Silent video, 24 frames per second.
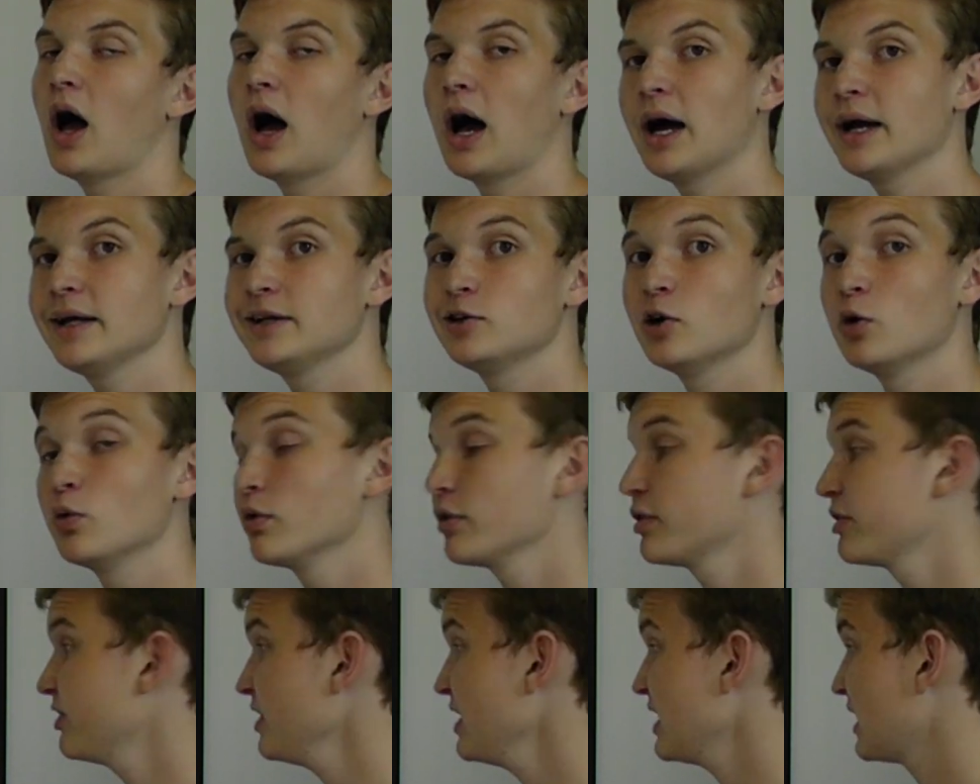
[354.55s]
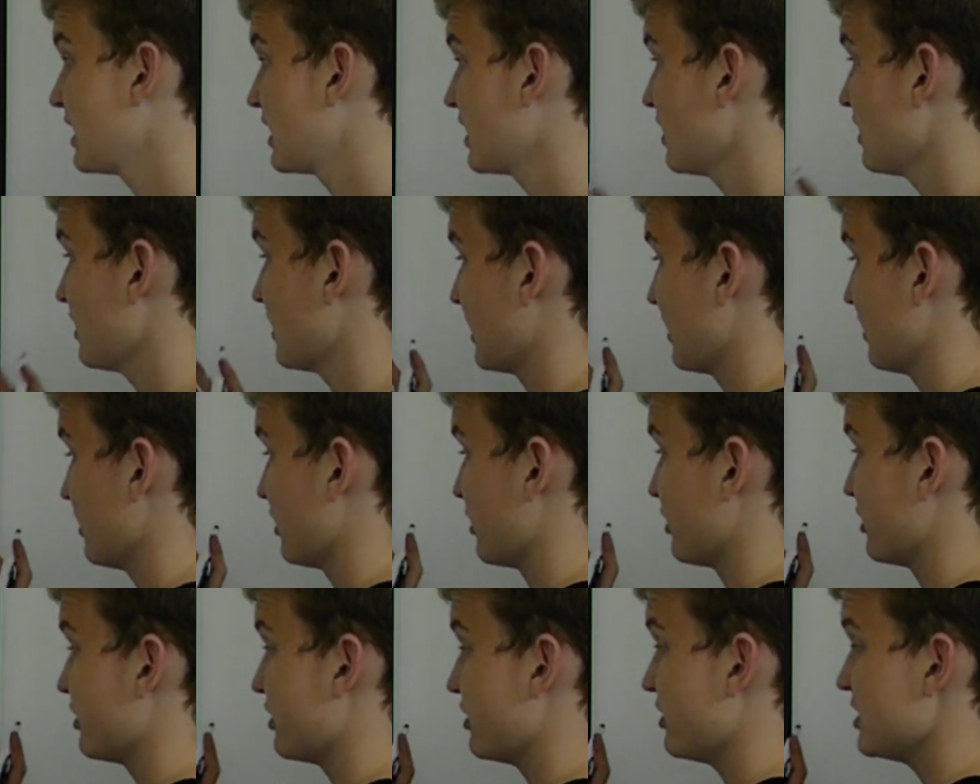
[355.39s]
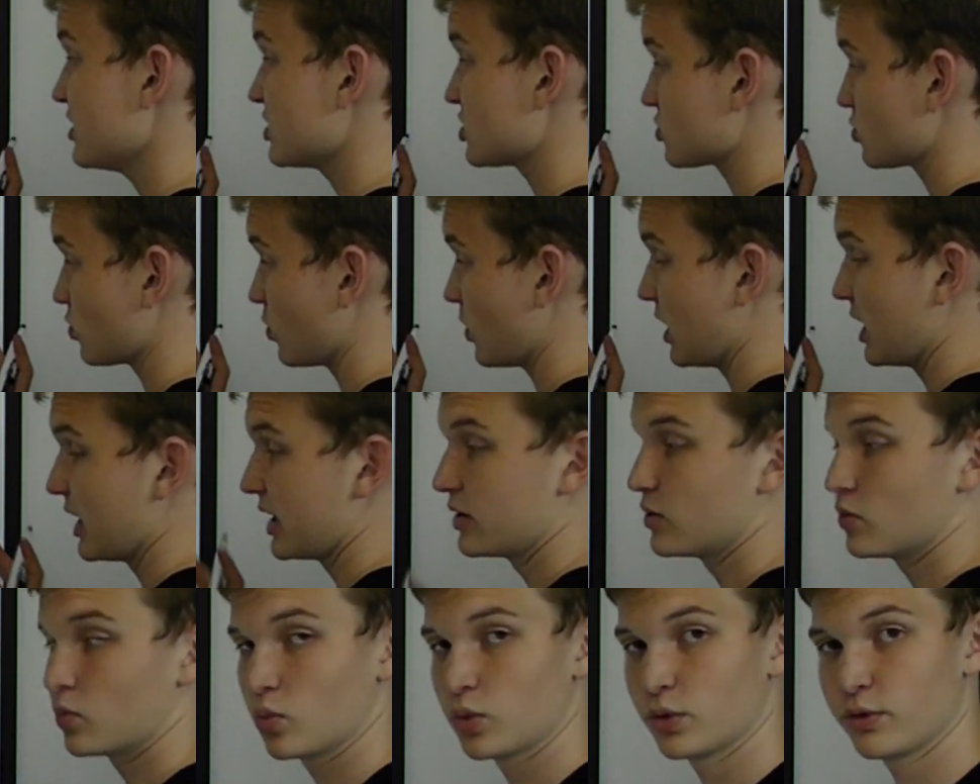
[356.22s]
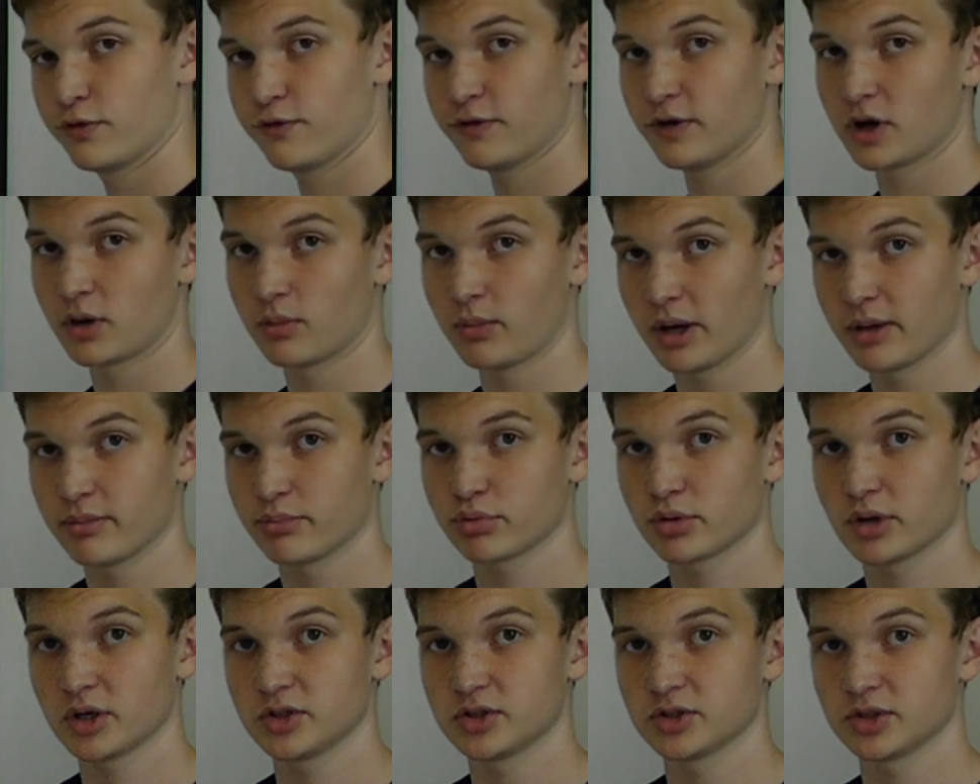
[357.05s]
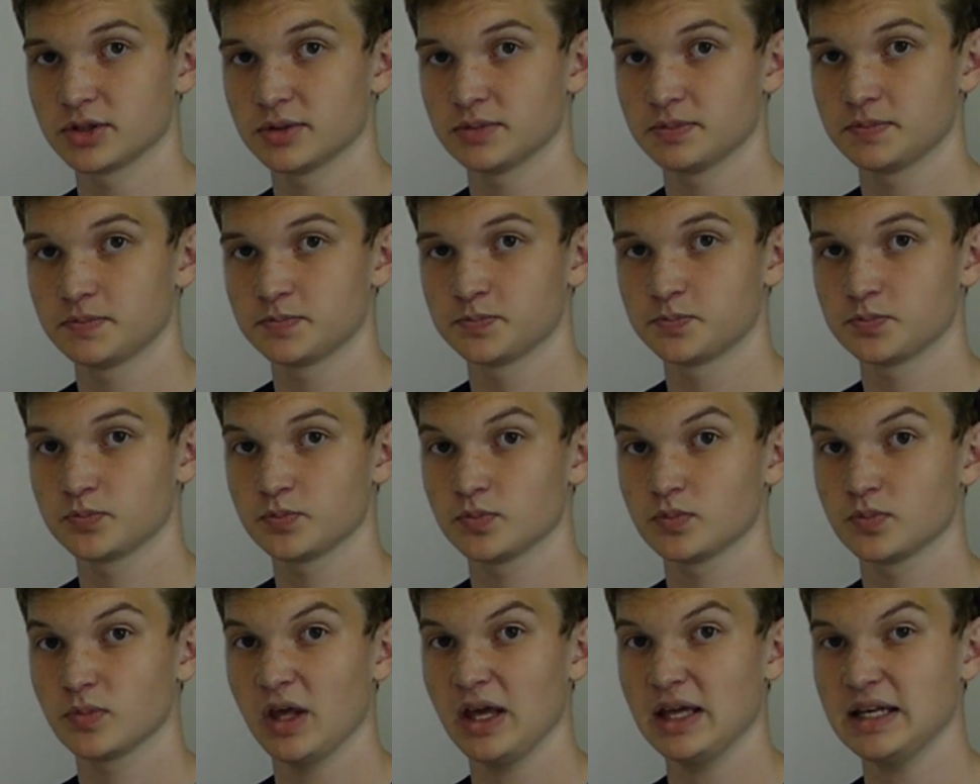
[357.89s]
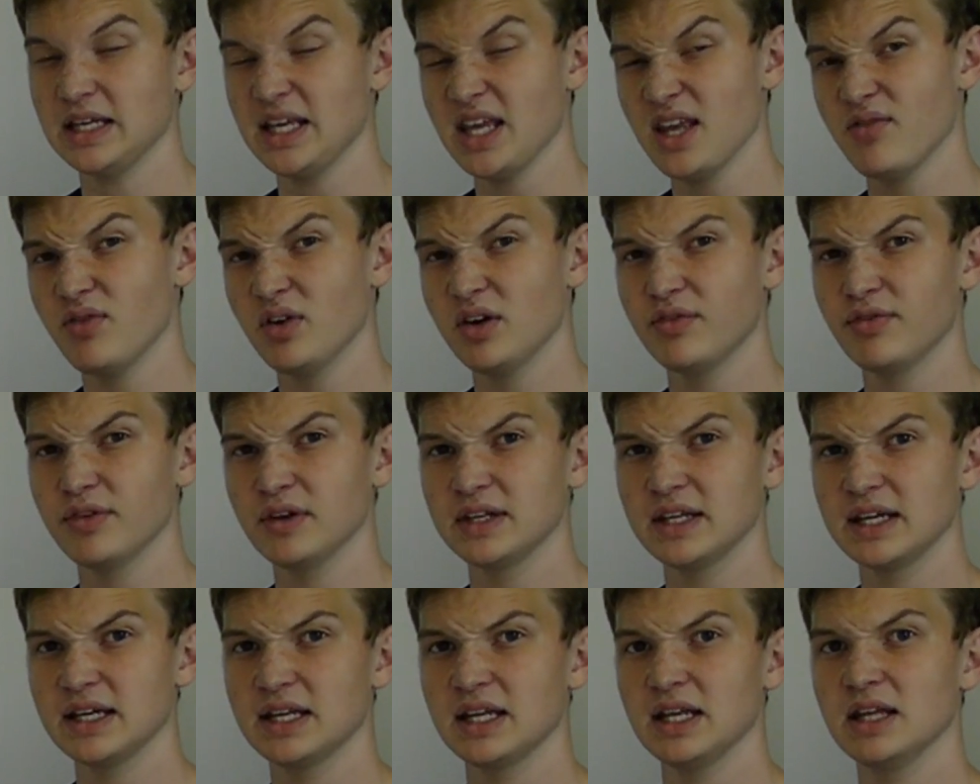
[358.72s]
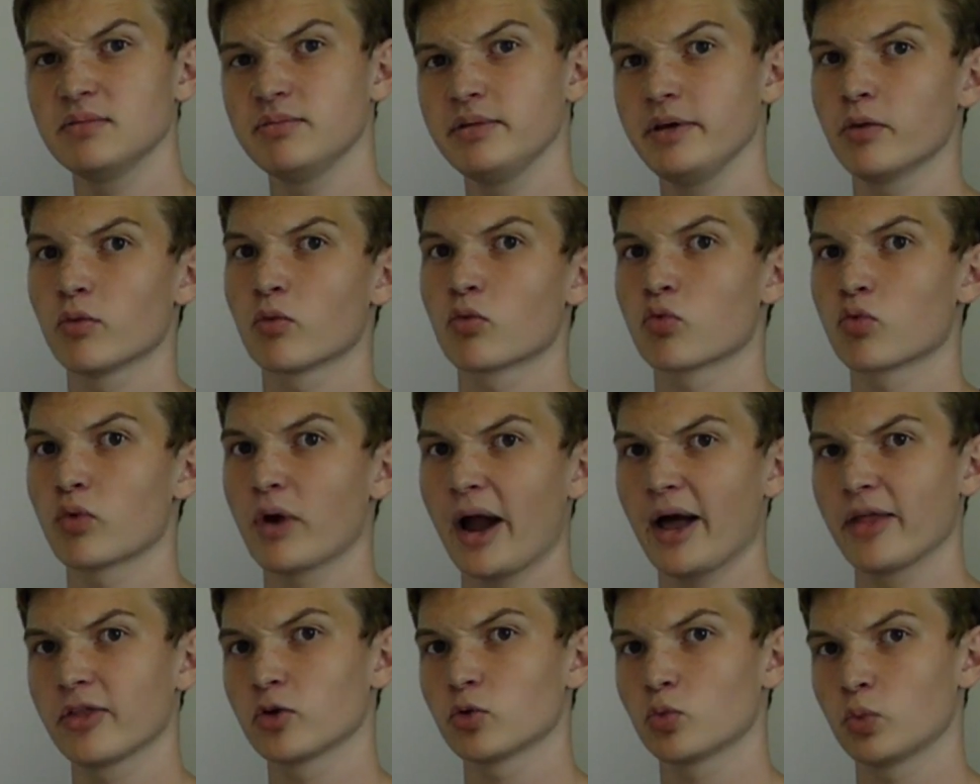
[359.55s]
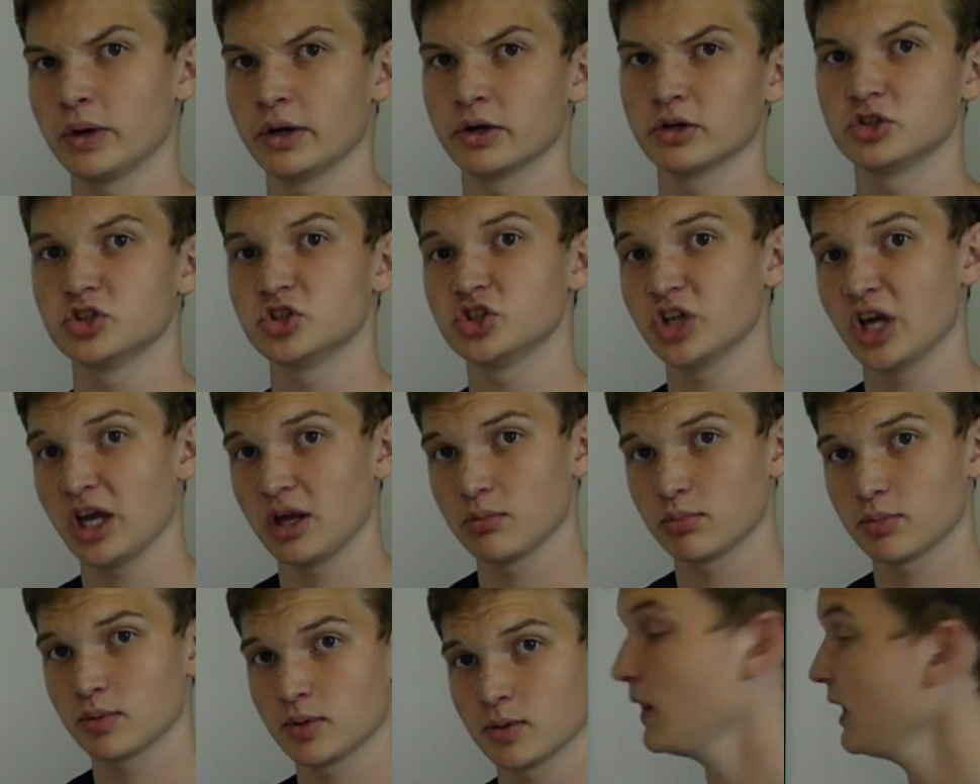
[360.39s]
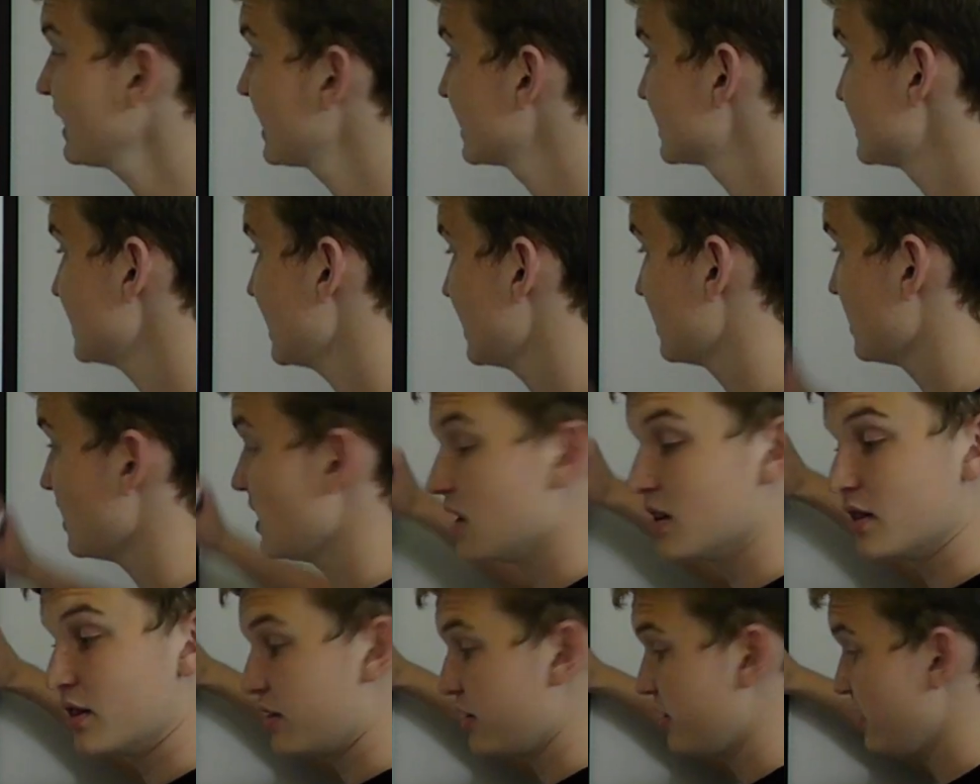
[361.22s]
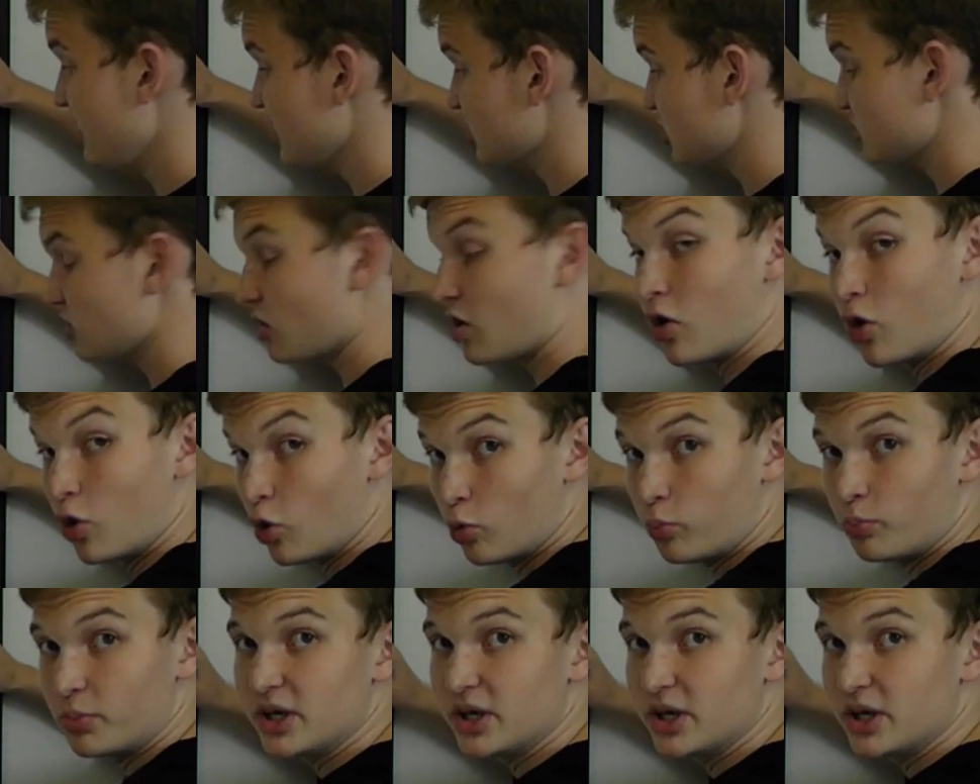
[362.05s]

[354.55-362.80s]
I don't think that this wide would fit on my printer. And even if it did, it'd be a rather weird shape. Like I said, this whole